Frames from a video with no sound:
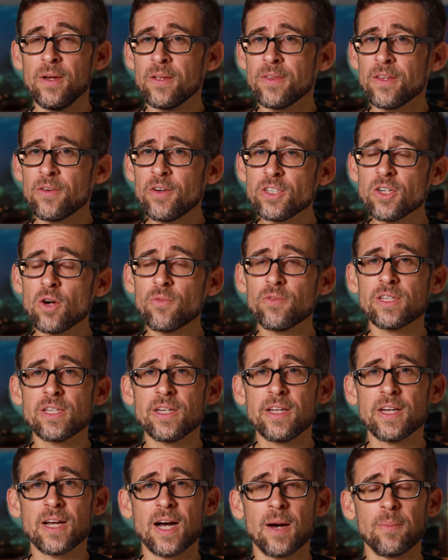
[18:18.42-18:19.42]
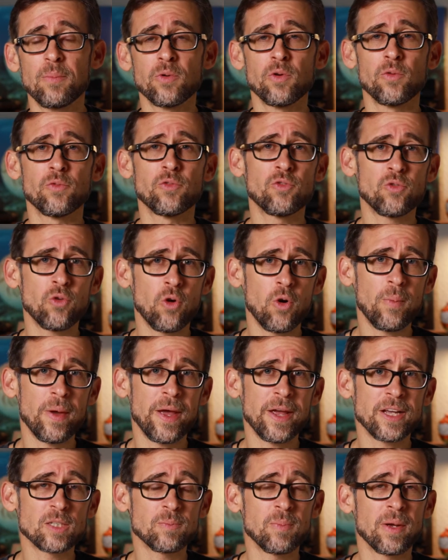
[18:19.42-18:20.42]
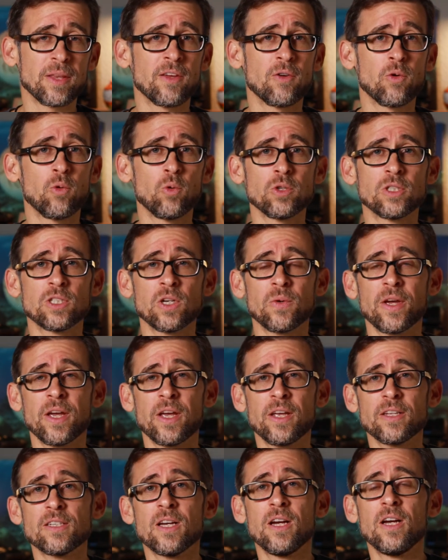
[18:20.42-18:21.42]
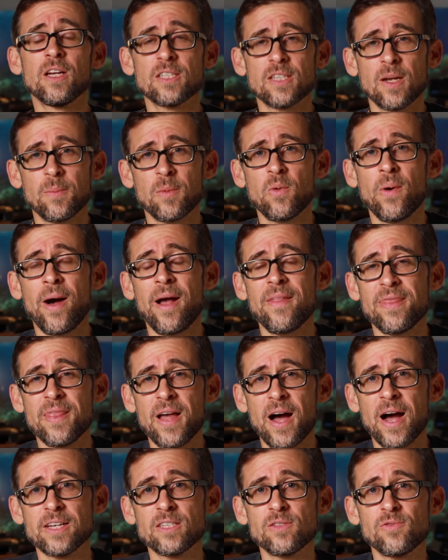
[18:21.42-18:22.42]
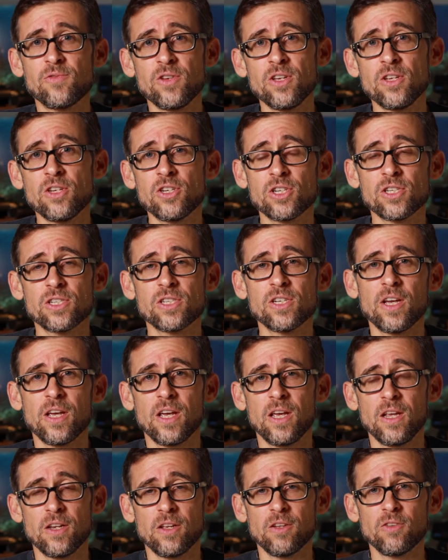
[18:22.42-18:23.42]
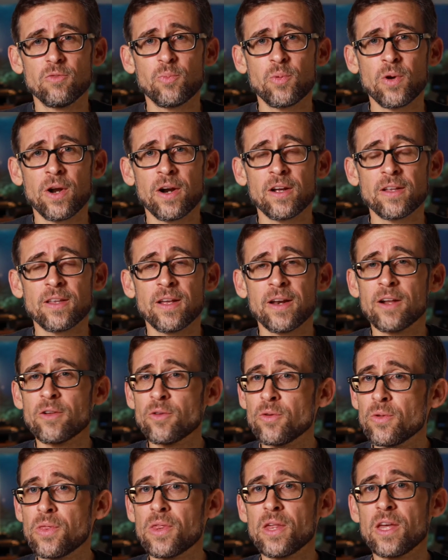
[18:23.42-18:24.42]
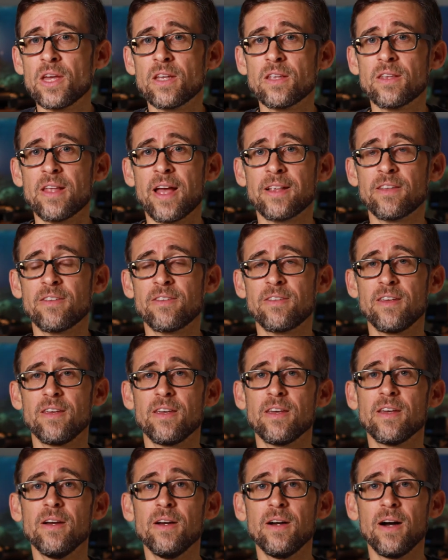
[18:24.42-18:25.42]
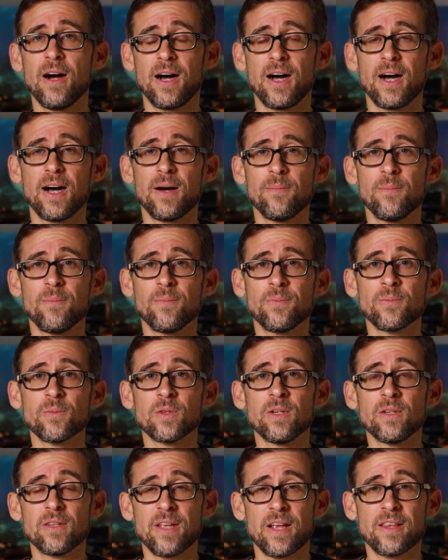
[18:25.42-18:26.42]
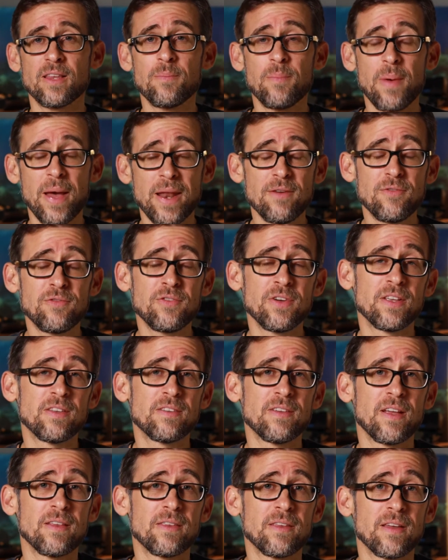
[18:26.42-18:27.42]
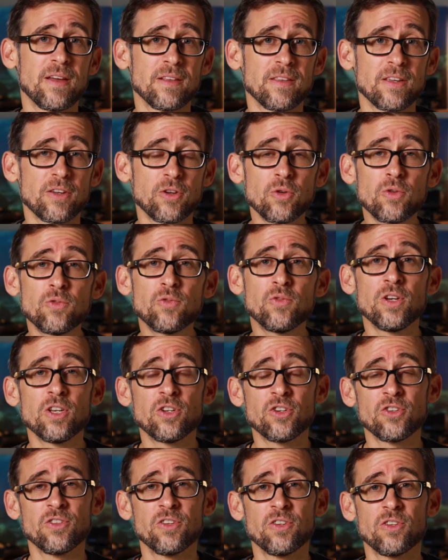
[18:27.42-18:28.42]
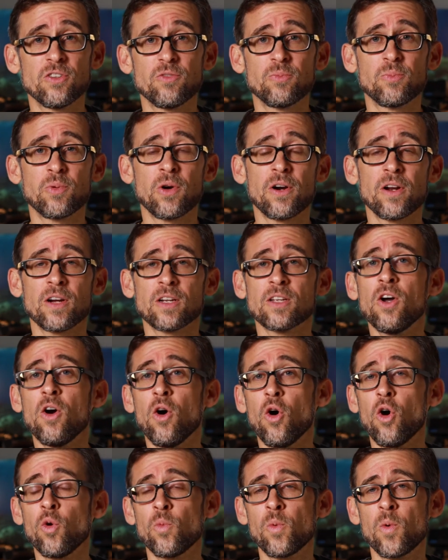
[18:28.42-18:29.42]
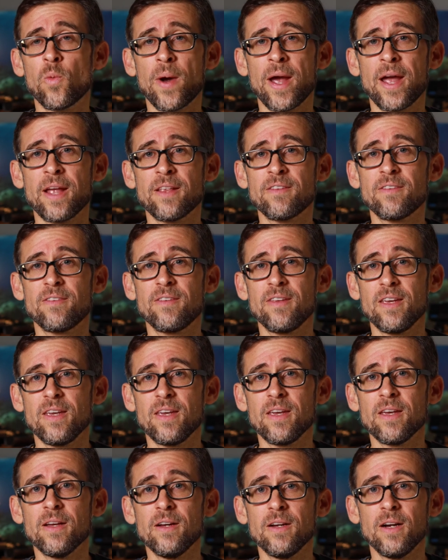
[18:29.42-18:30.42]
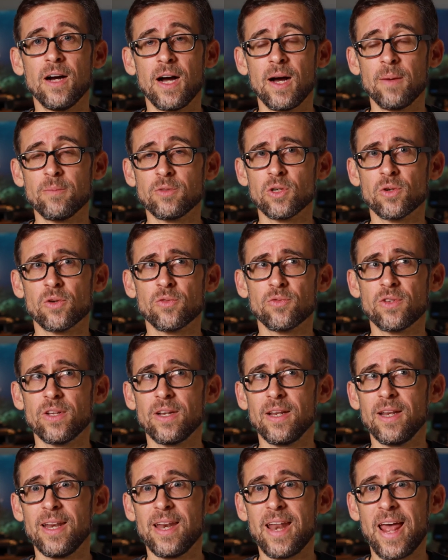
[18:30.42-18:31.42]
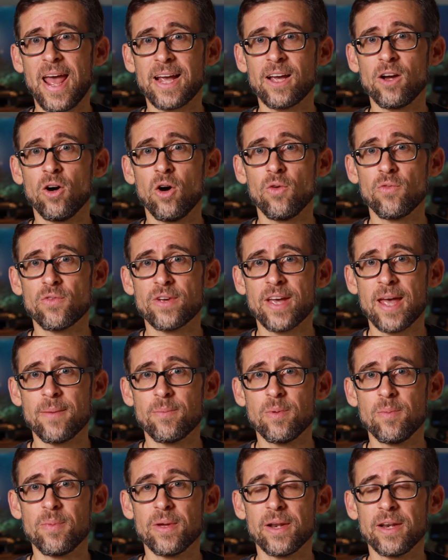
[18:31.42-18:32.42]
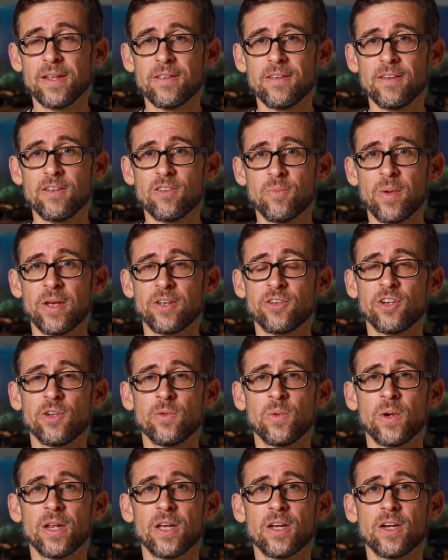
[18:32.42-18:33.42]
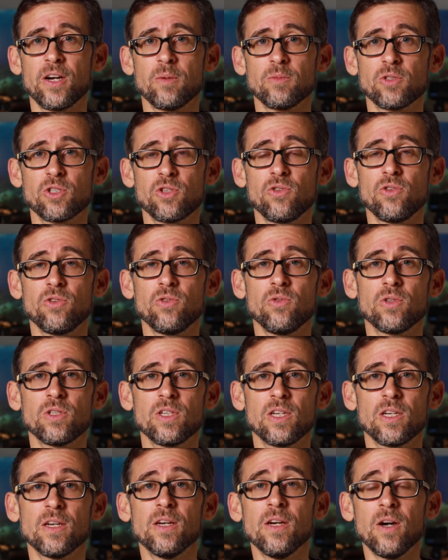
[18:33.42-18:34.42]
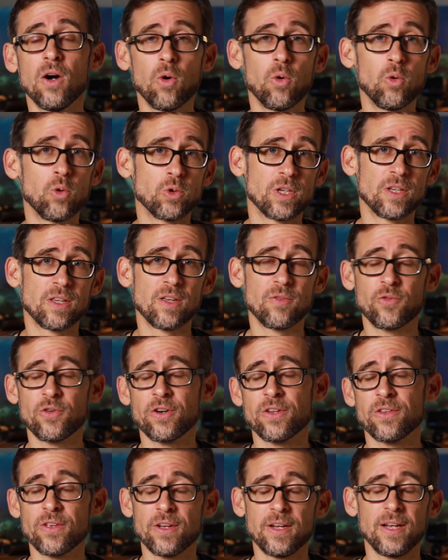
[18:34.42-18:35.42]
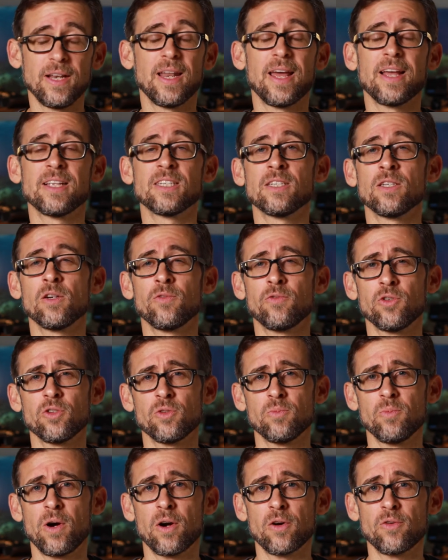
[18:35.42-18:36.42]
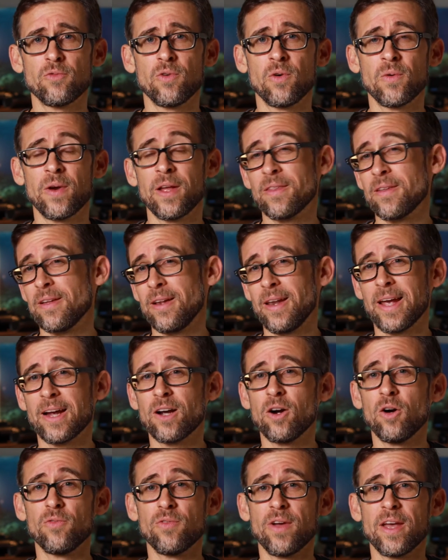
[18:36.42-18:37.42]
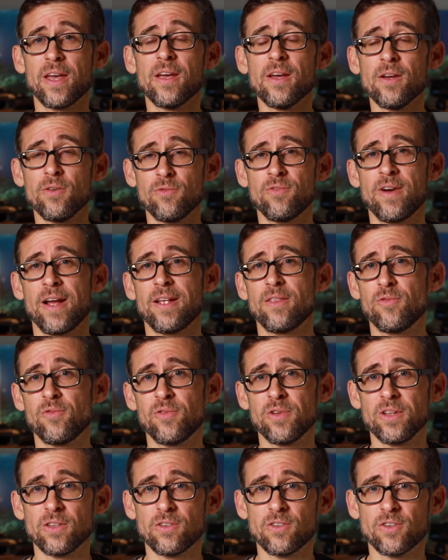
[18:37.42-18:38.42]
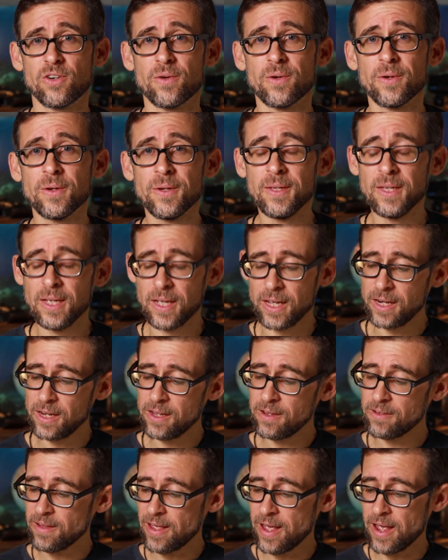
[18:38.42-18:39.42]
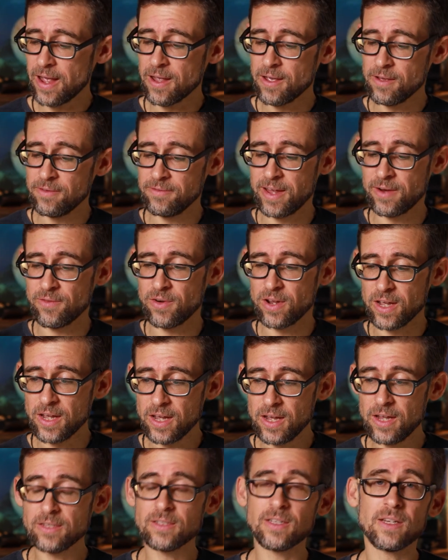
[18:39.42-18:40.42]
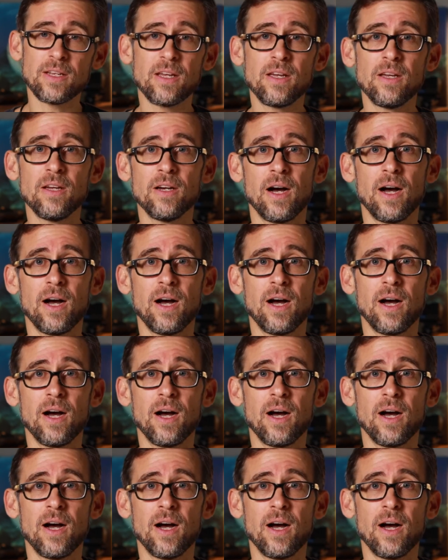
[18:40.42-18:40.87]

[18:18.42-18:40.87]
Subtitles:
There is obviously a couple of drawbacks, but there also is some quite nice features in this product, and I do think that the benefits and the good features in this product overweight the sort of the lack of capability, especially when it comes to using all the different lenses of your smartphone and the lack of a red filter. It is a very easily